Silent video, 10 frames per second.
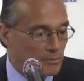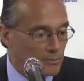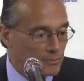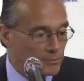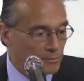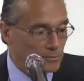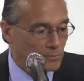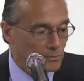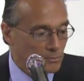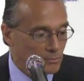
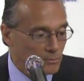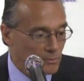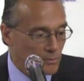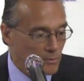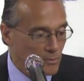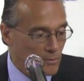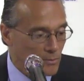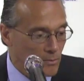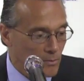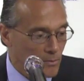
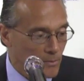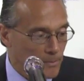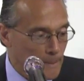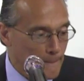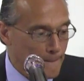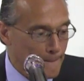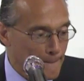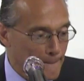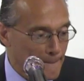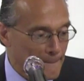
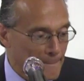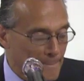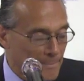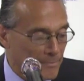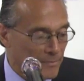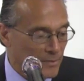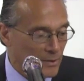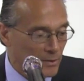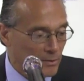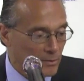
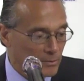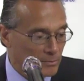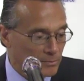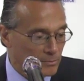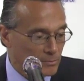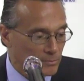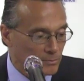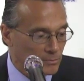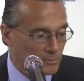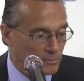
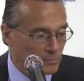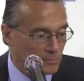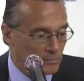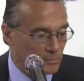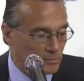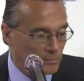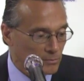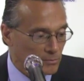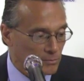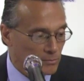
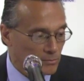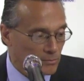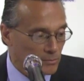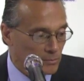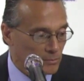This person isn't speaking.